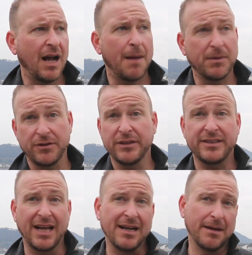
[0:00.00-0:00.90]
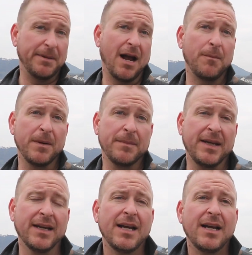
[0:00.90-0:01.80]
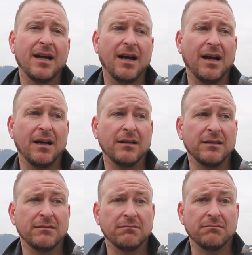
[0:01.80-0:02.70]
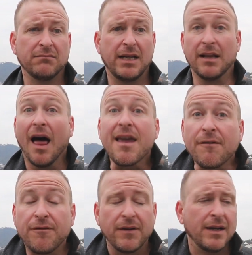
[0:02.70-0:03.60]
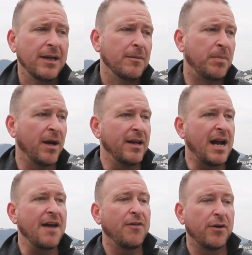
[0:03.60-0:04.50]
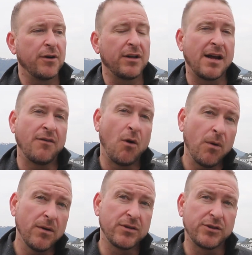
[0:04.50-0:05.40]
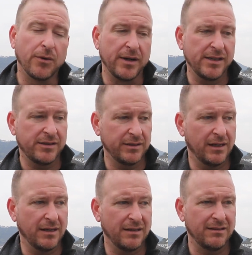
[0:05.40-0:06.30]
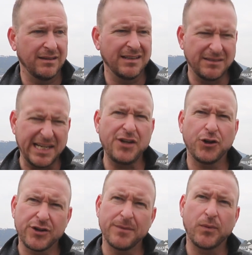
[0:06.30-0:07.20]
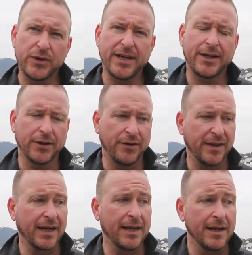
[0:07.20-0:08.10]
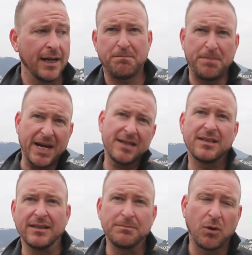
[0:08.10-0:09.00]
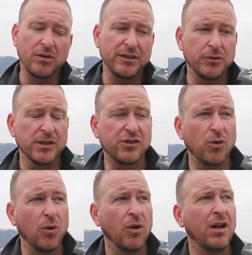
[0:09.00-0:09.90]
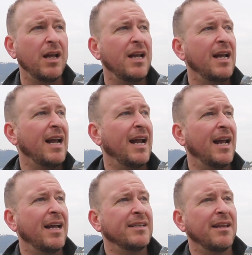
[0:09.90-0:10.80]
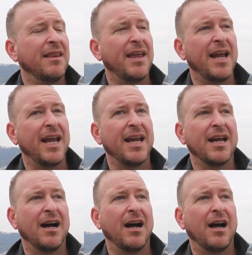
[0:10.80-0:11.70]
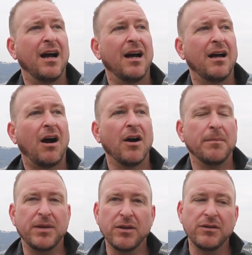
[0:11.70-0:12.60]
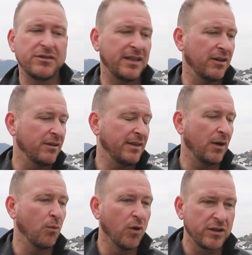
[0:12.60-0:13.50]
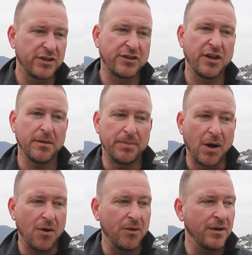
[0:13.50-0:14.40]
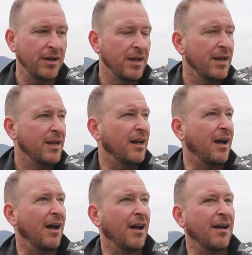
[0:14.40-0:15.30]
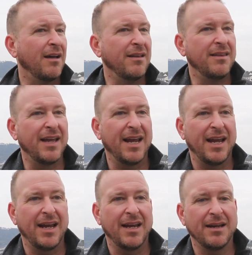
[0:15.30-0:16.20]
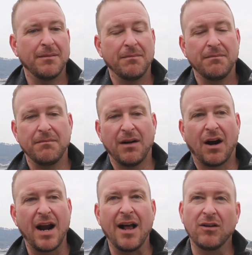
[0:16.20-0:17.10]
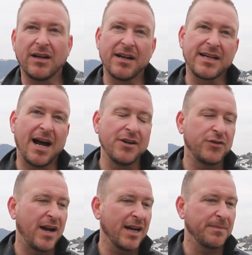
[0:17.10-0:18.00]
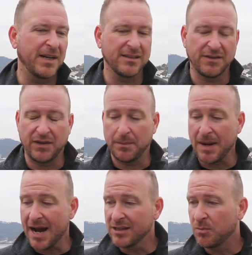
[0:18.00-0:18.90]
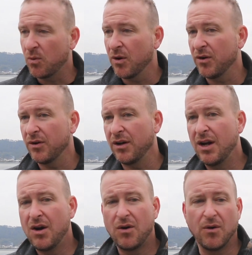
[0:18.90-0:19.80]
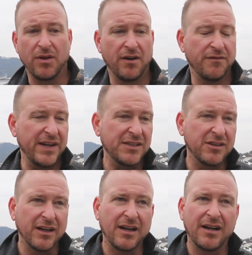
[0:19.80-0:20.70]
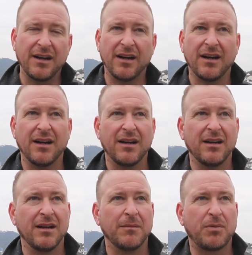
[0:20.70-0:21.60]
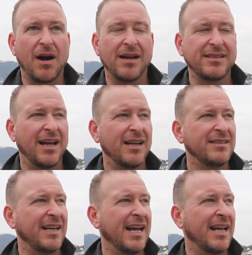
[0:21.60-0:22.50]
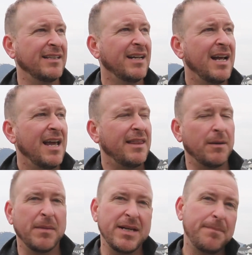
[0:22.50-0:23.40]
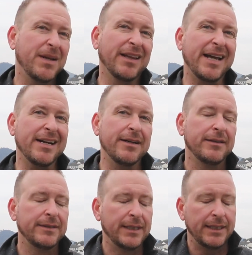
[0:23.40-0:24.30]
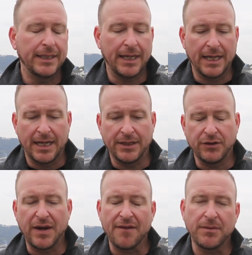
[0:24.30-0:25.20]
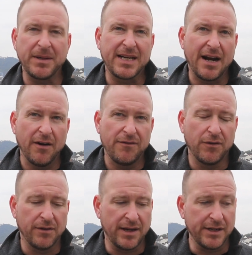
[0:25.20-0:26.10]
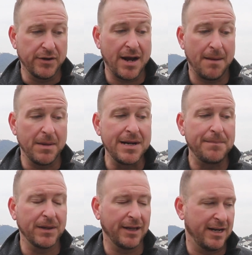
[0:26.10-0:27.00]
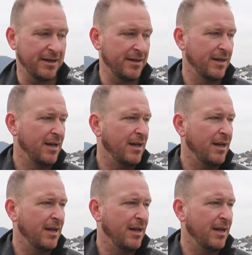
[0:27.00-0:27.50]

opportunities that ended up helping me in life. But I've heard a lot of horror stories, teachers in particular, that get picked and pulled into a school and they are abused, they're worked to the bone, they are held on contract because of their passport or their visa process, and they're manipulated. And you have to be careful that you're not manipulated.